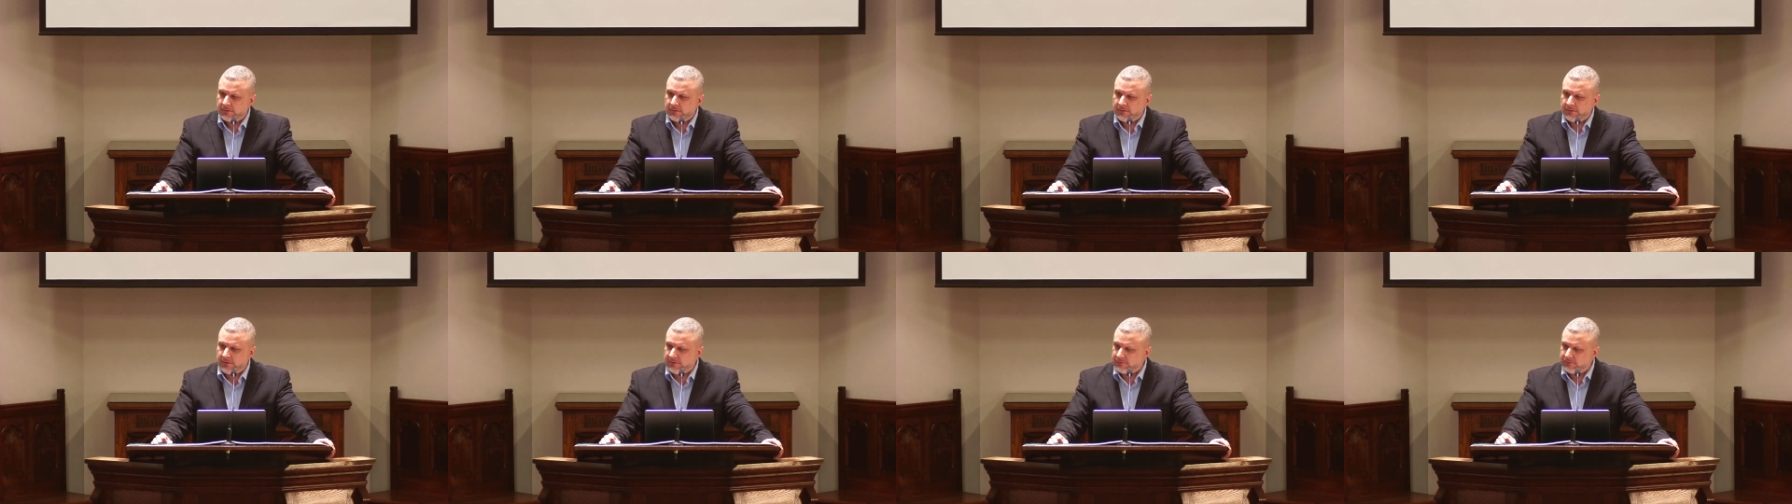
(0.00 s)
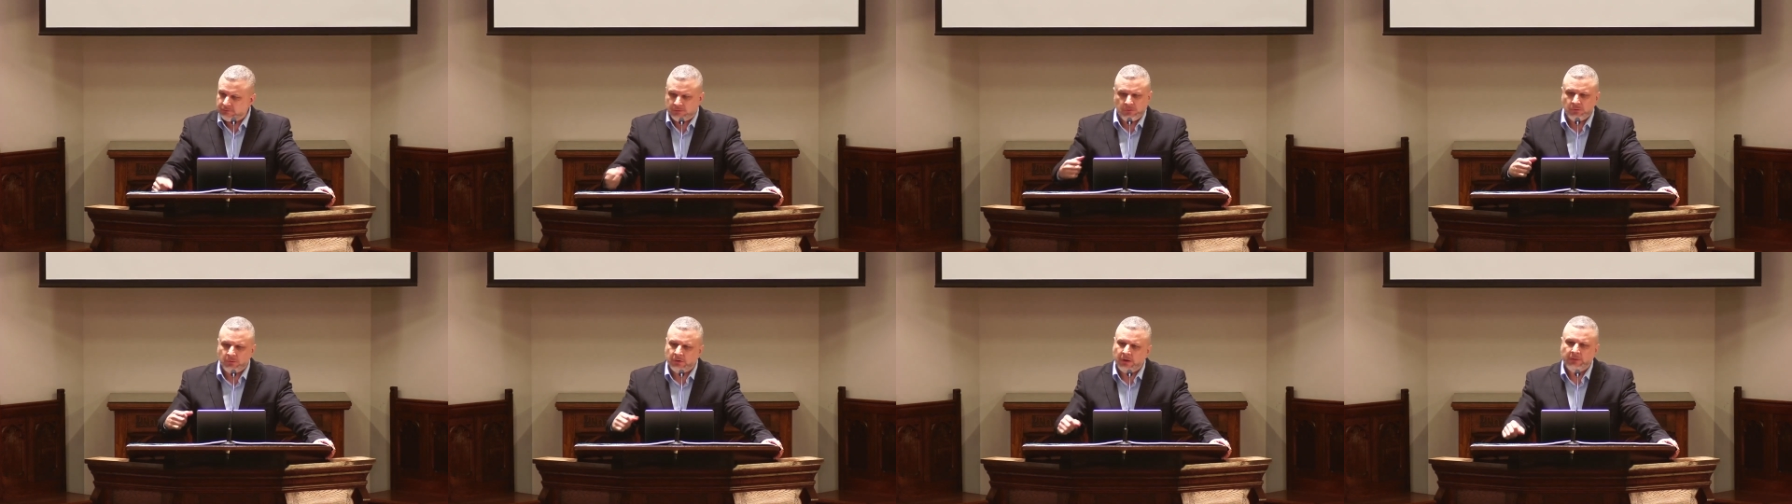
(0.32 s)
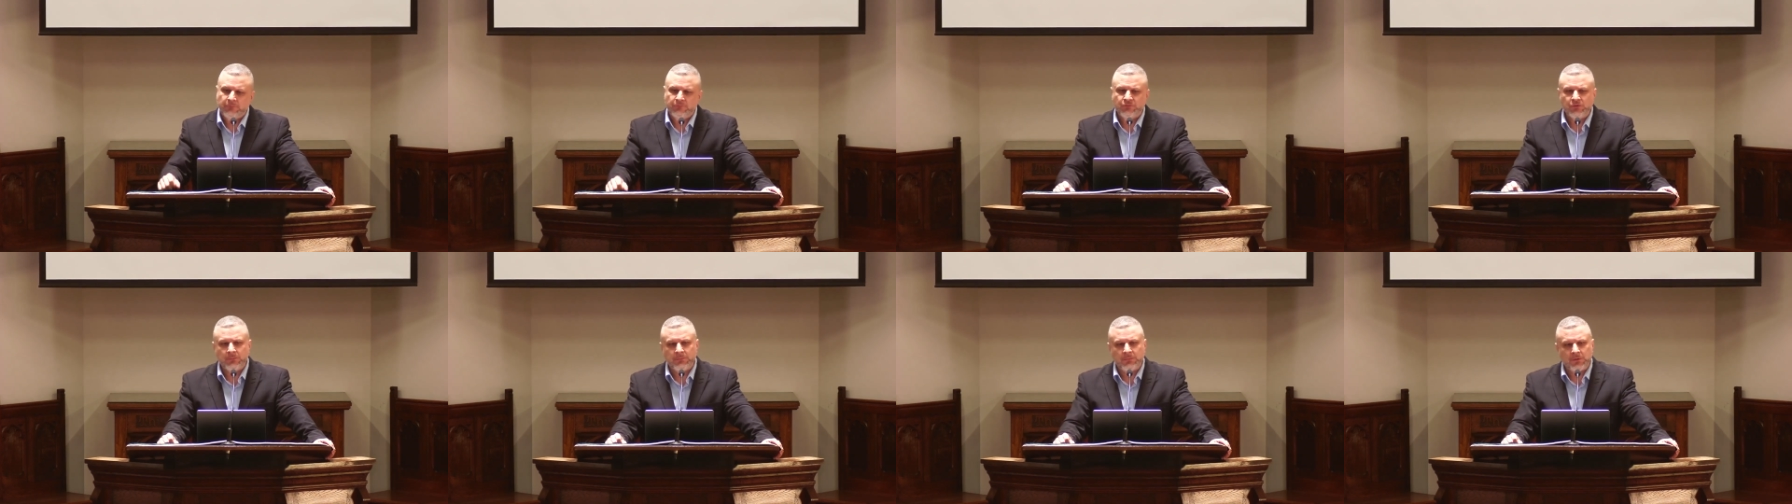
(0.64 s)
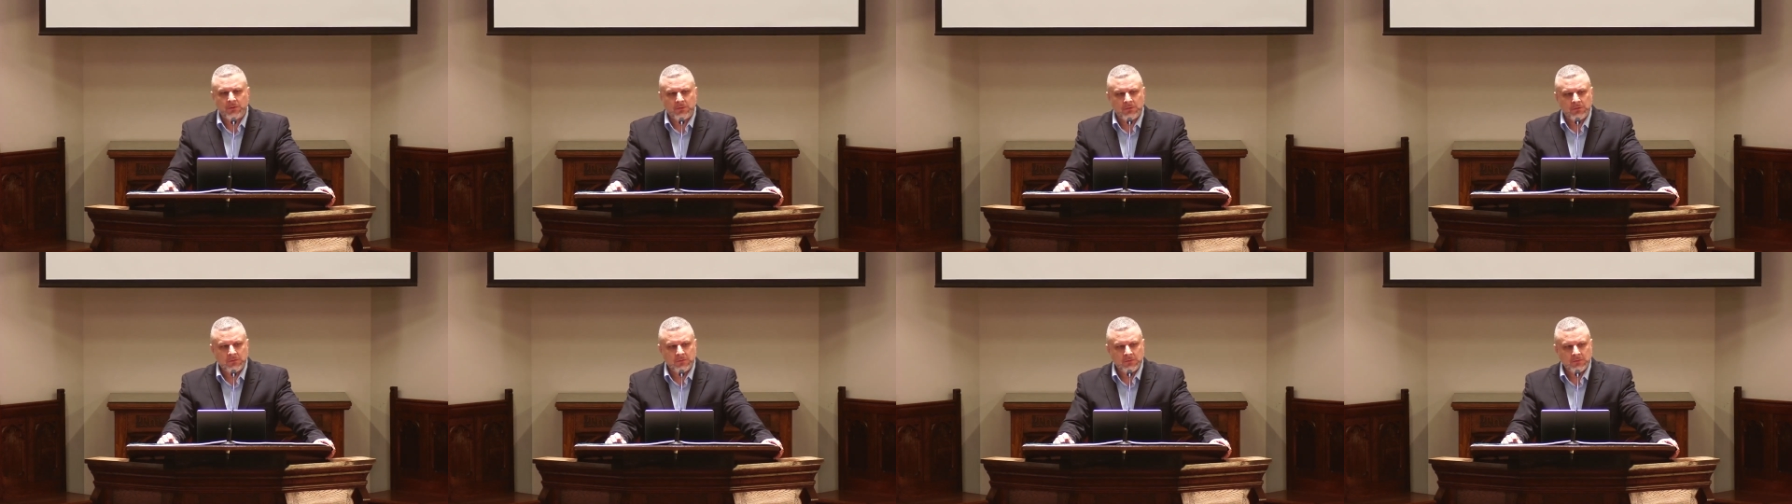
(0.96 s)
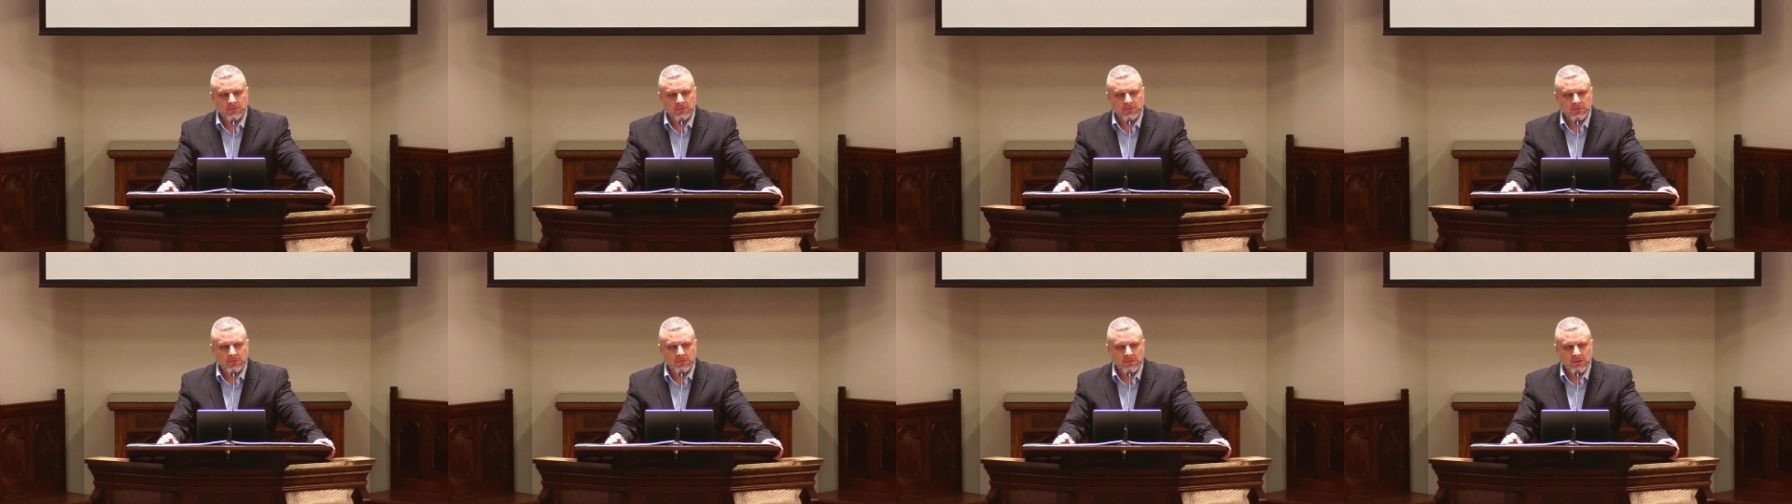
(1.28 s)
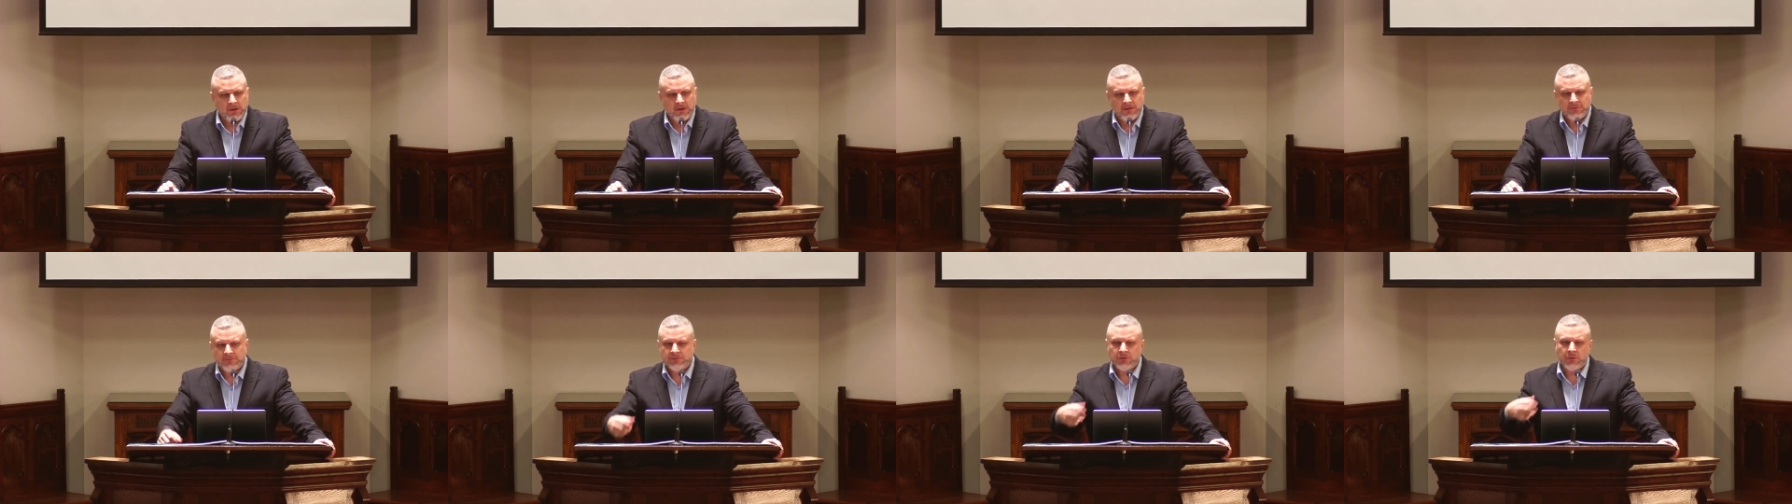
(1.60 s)
It's too comfortable.
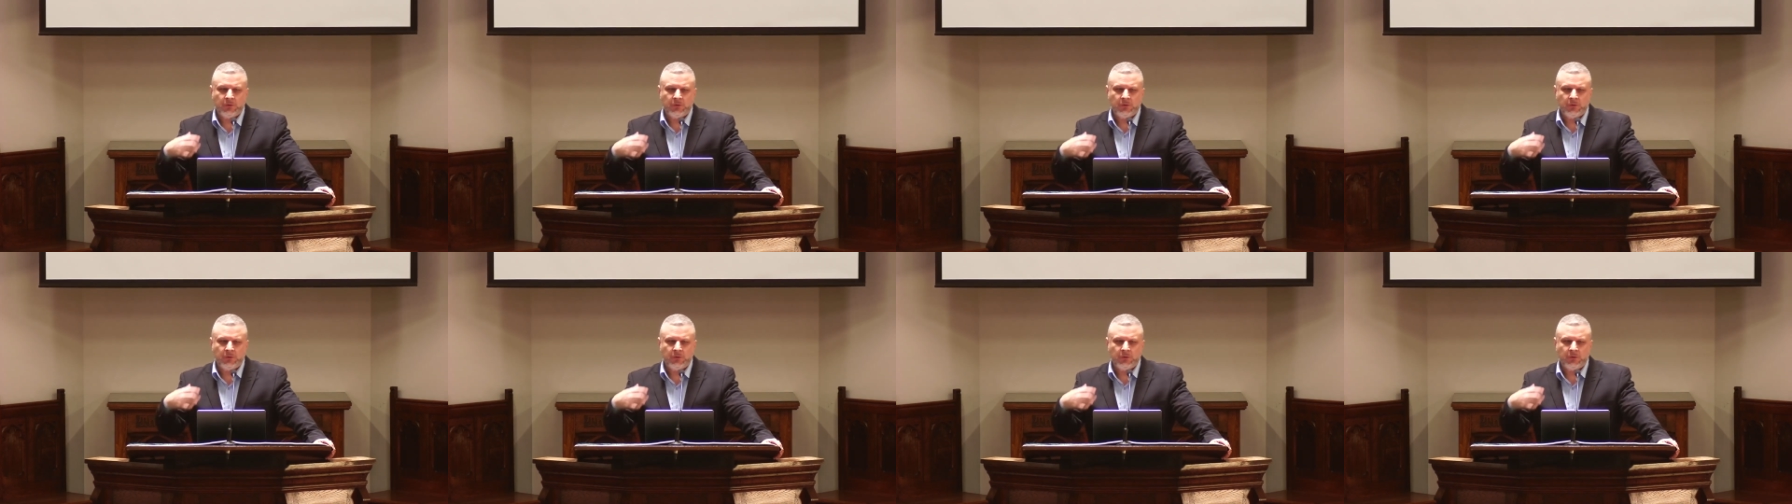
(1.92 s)
It's so